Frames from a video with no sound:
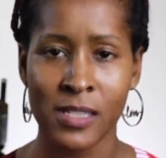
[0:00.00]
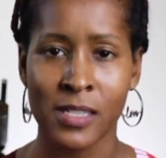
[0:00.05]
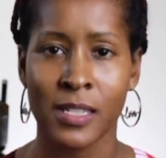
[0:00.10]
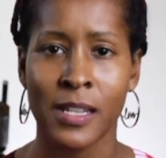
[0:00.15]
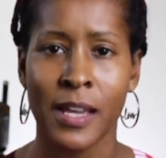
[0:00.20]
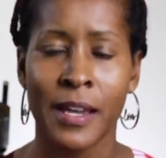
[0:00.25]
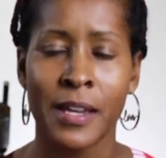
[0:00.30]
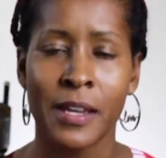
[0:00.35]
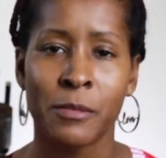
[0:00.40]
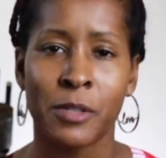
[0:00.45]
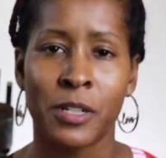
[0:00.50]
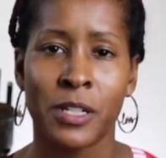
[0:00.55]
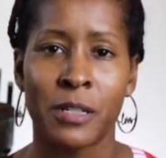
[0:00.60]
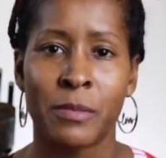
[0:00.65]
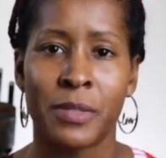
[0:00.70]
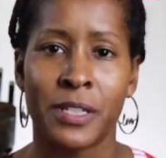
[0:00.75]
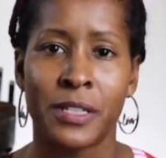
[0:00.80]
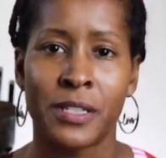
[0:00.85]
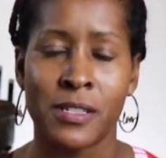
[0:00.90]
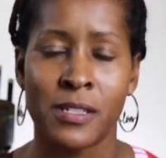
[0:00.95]
Today I'm going
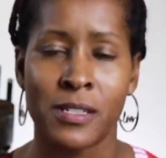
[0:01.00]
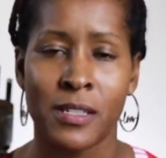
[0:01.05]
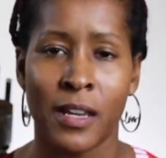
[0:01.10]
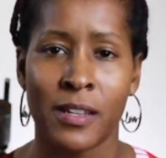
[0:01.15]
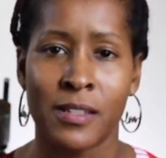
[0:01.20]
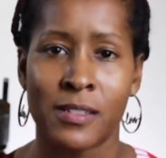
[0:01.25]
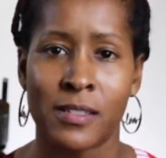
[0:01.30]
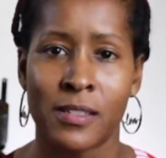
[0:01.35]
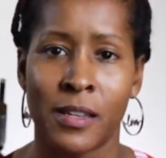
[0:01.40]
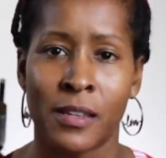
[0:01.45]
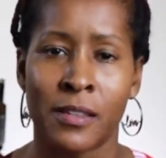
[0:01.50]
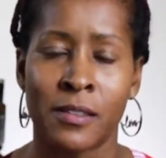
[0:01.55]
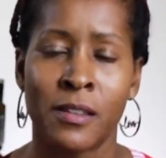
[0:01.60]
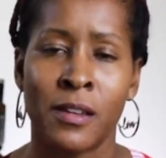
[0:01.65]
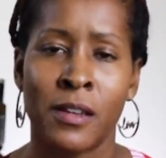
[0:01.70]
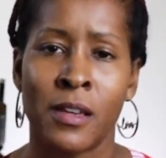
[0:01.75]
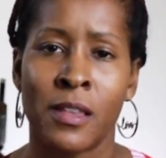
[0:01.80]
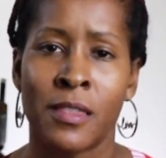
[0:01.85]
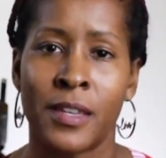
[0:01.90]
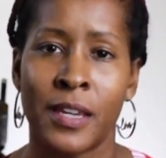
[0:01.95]
to be discussing
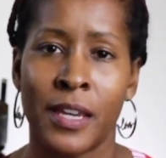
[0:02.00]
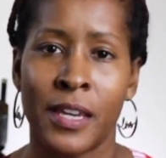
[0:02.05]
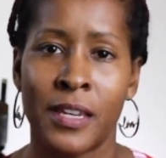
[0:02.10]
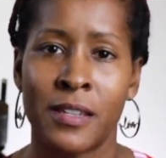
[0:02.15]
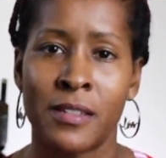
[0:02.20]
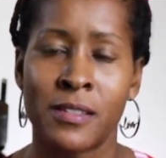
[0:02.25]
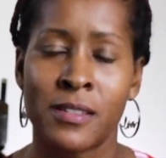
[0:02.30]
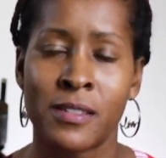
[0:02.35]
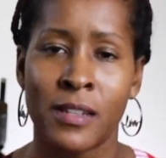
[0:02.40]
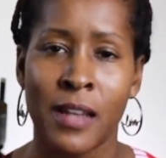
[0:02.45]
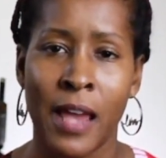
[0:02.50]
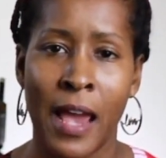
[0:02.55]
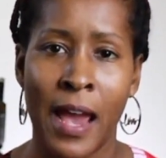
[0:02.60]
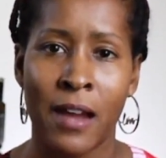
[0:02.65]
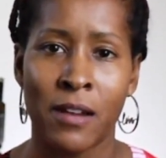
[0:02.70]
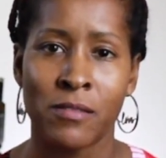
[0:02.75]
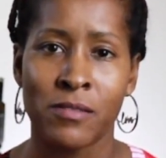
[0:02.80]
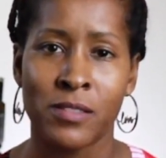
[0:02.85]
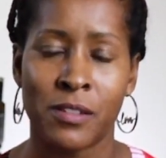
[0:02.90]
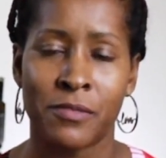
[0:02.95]
the ins and
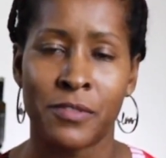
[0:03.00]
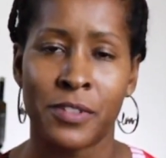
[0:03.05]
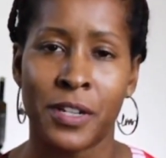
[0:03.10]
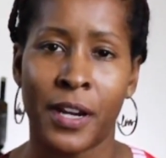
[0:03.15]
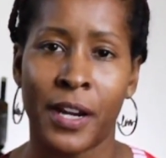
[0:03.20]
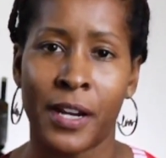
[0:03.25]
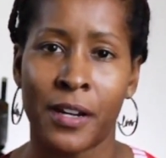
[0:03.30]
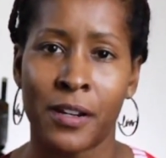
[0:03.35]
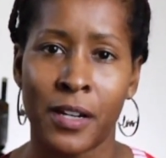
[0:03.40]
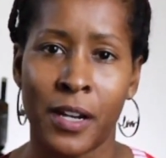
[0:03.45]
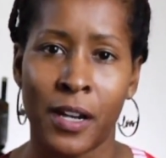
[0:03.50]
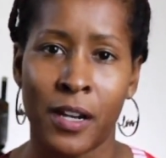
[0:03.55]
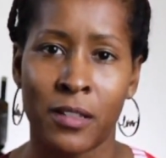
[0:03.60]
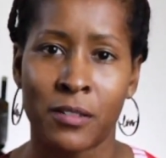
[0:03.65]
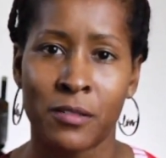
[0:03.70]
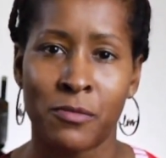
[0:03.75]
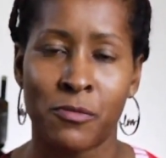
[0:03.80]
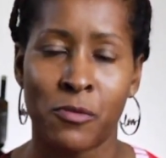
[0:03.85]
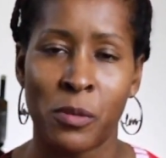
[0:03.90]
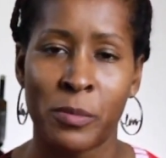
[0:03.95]
outs of your hair
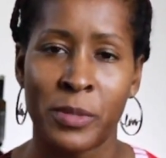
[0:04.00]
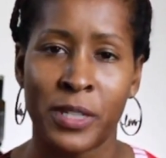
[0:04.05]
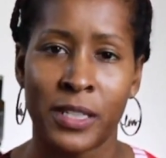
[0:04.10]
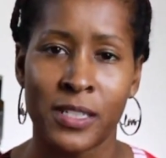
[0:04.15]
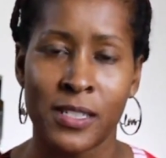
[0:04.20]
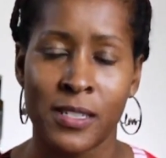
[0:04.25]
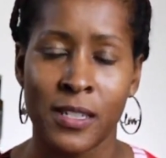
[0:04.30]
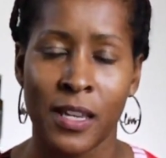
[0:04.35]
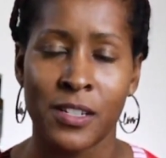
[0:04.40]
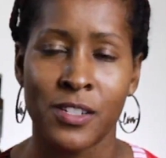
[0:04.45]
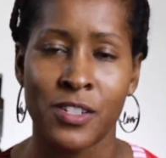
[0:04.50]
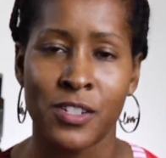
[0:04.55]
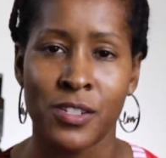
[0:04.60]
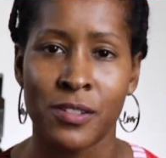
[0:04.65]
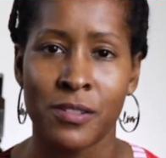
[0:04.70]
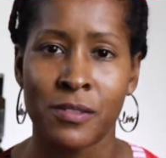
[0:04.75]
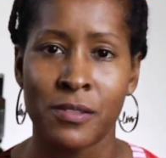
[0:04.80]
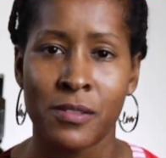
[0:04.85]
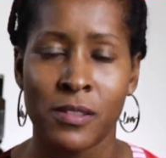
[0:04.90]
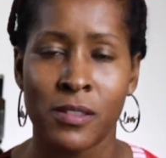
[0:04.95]
color
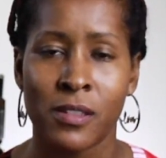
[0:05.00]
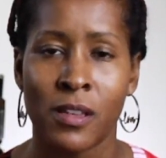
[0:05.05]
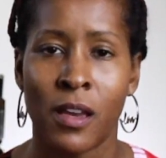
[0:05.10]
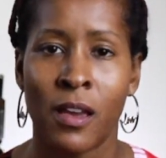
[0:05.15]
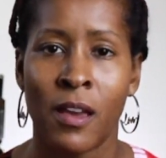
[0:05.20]
formulations.